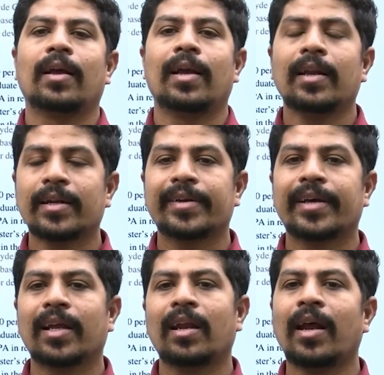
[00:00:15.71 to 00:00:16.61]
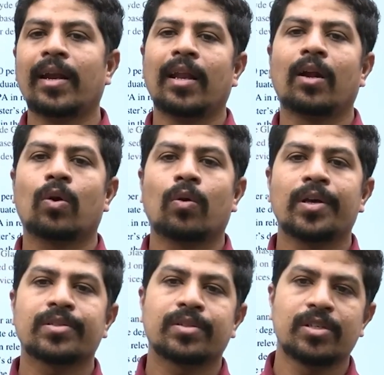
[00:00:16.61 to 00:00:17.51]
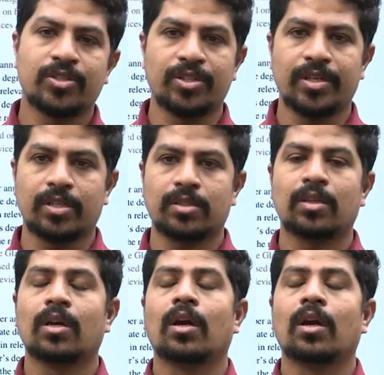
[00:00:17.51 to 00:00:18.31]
electrical and electronics engineers.